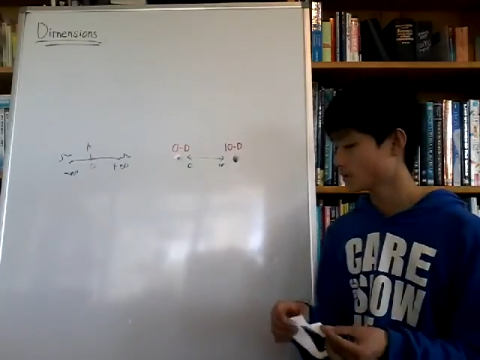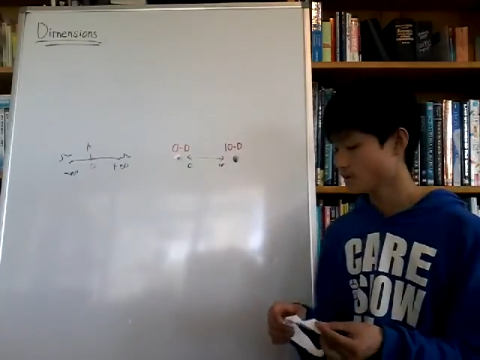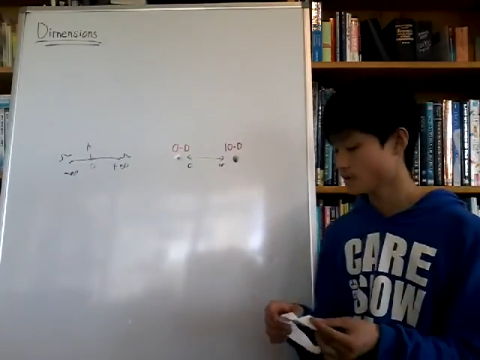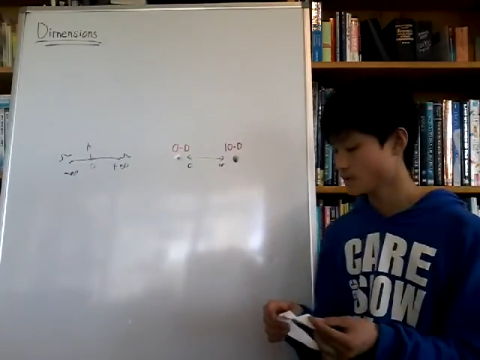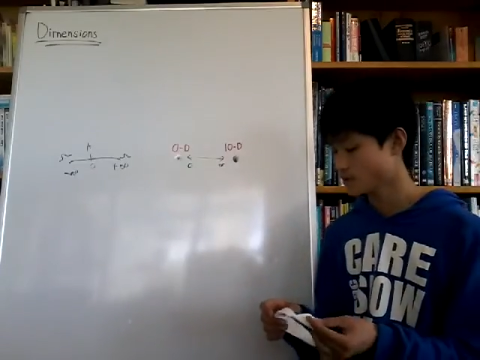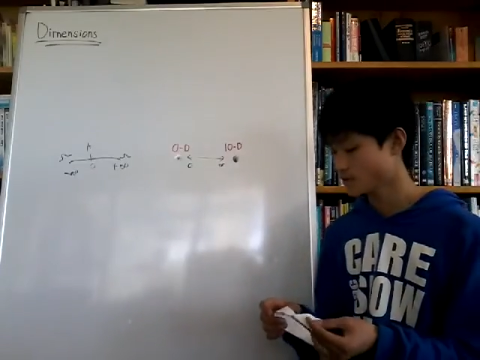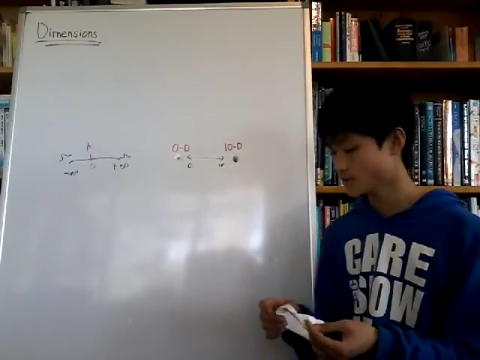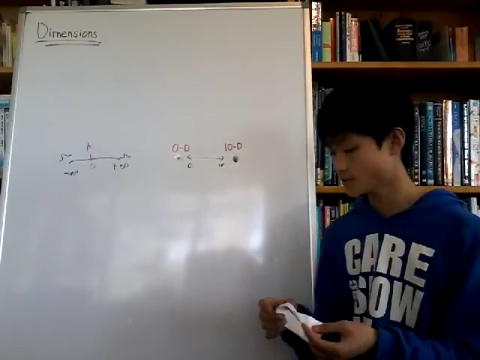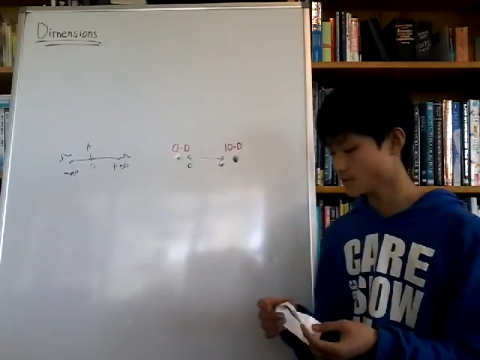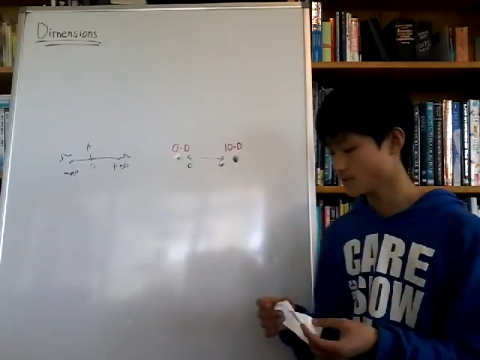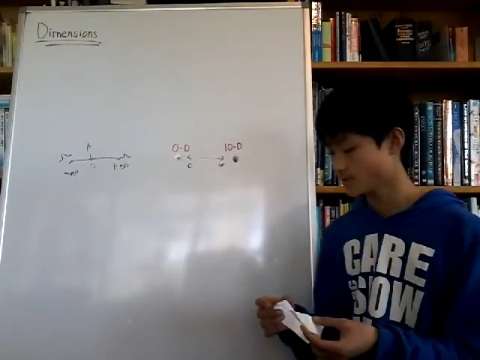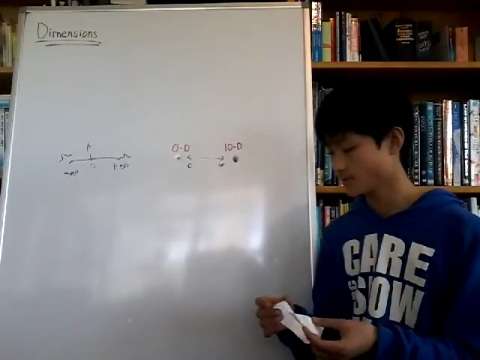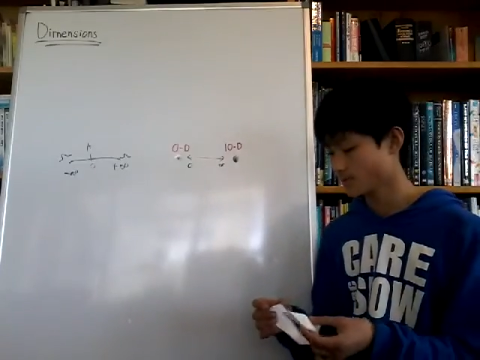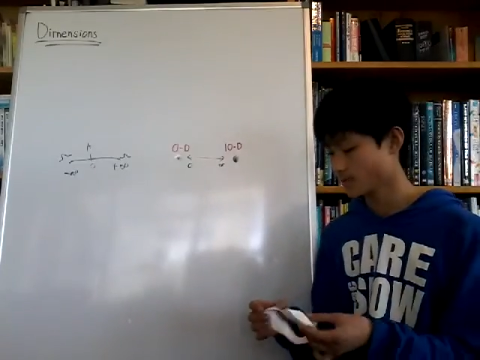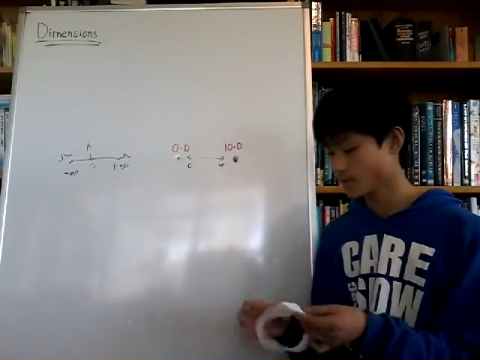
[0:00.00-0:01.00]
This is
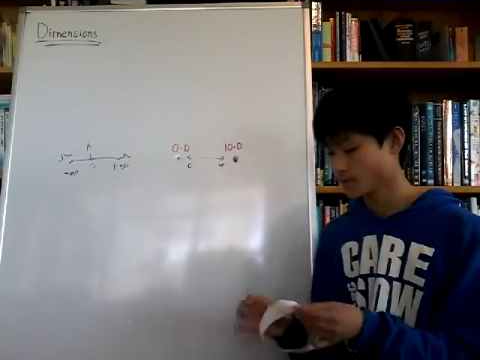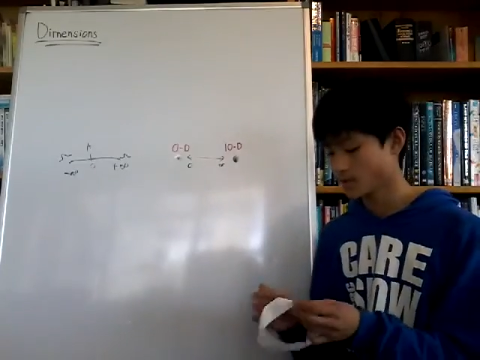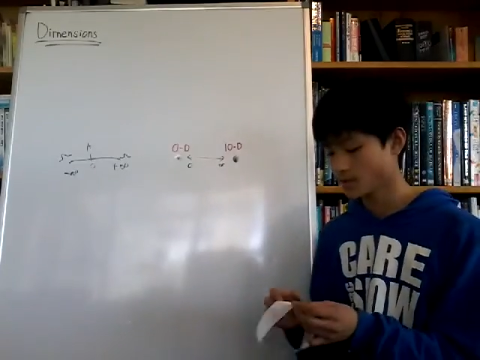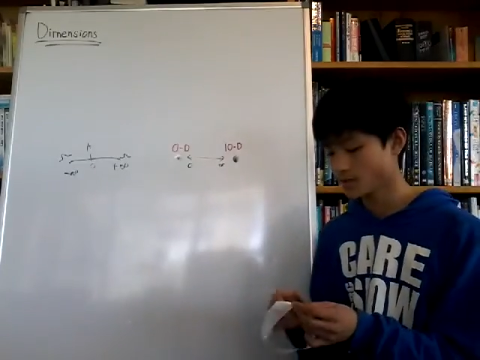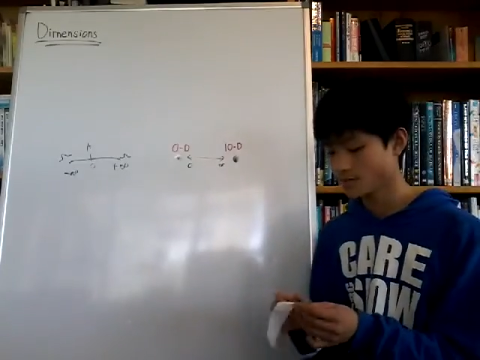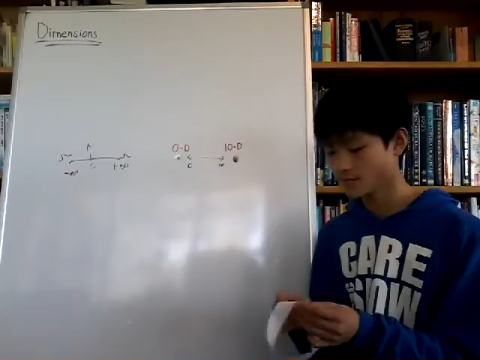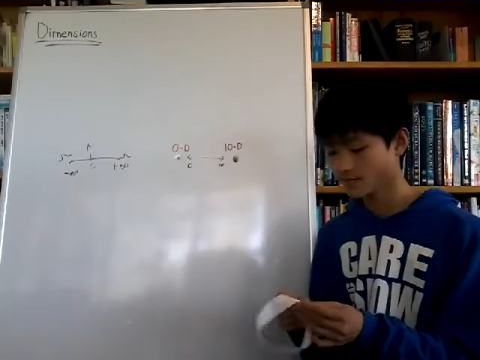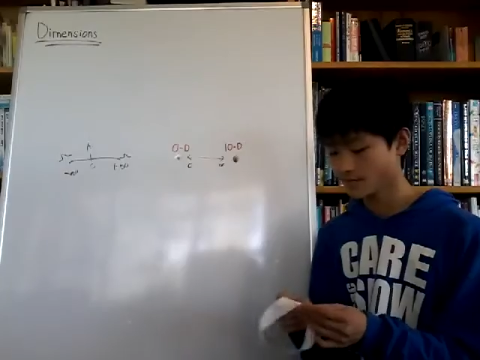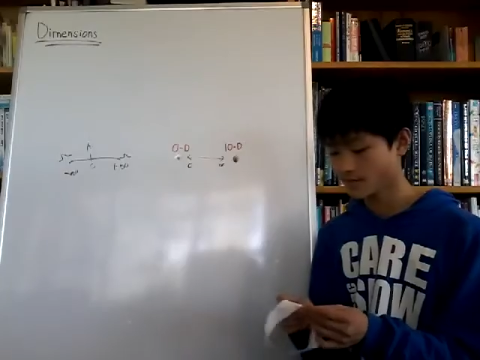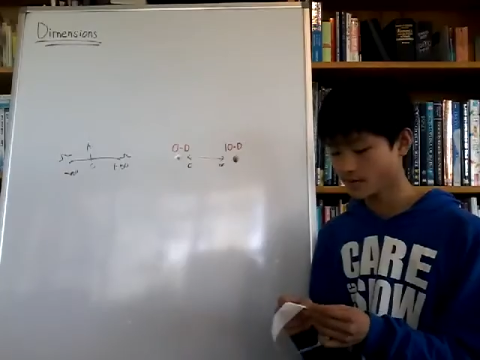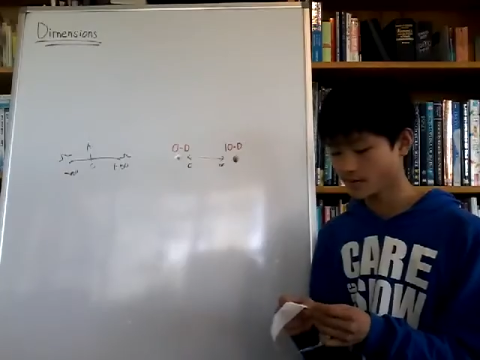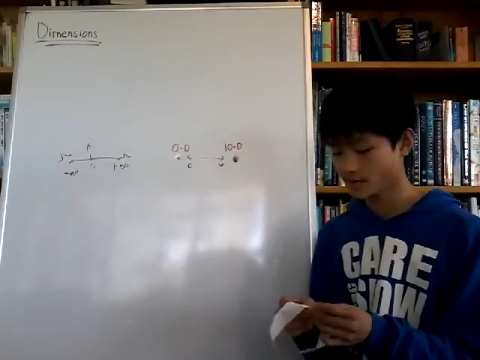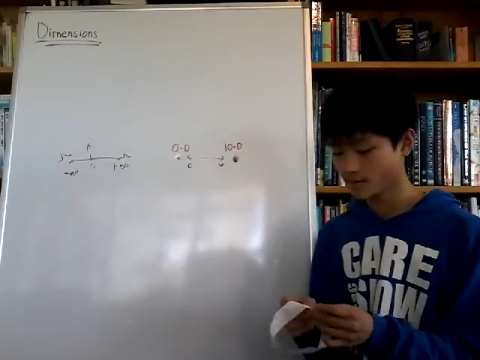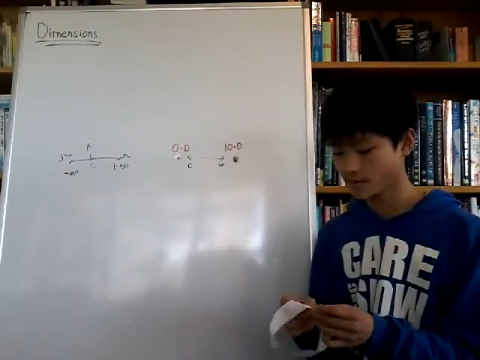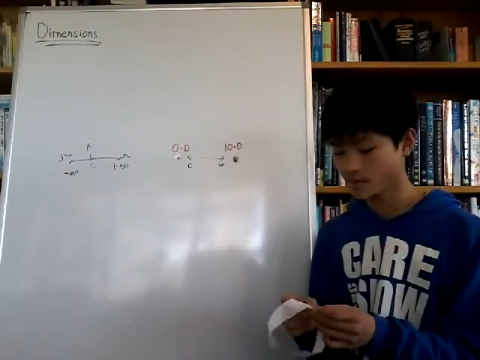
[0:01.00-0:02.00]
if
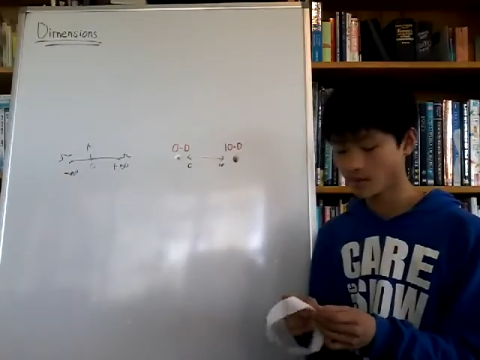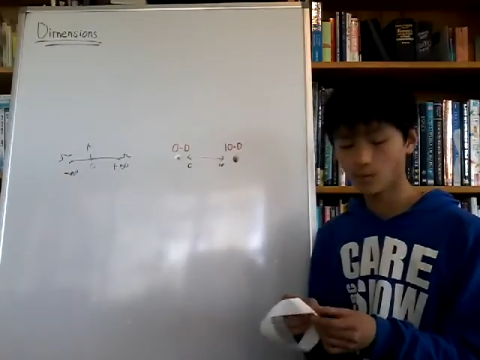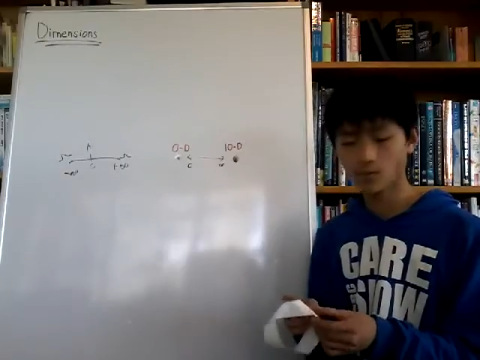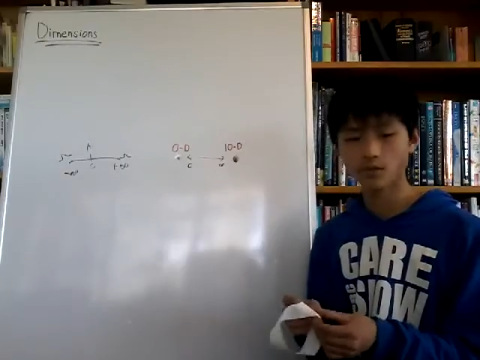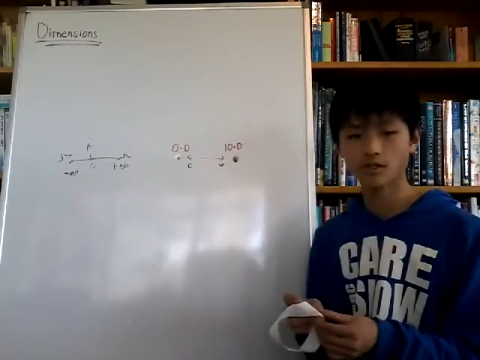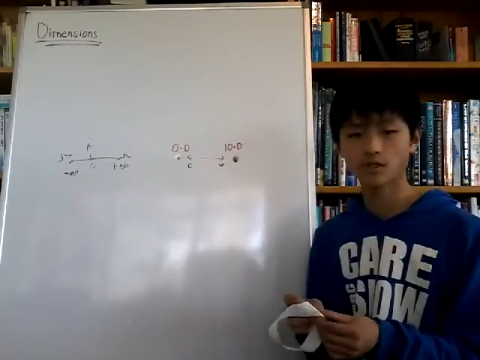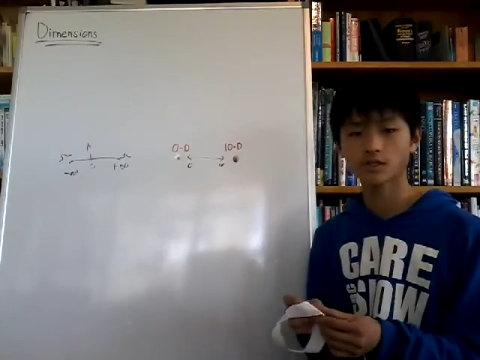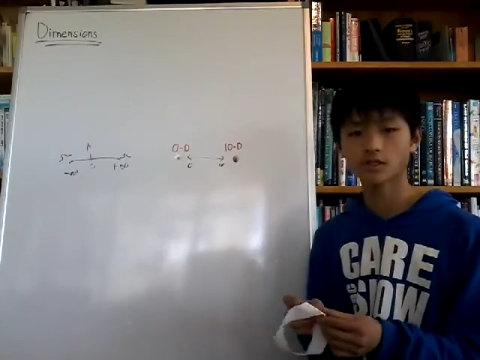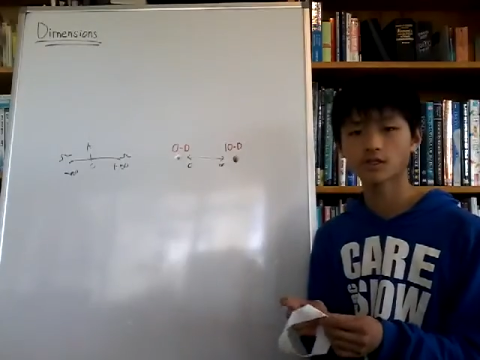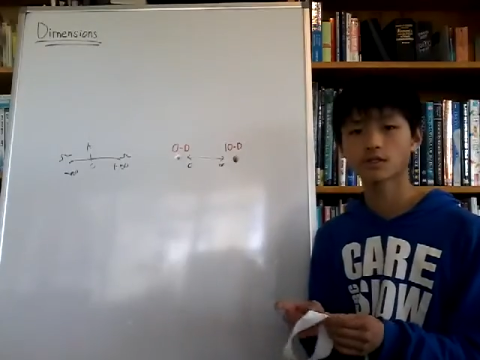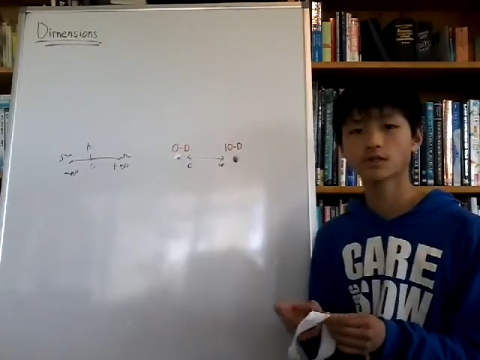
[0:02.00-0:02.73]
there was a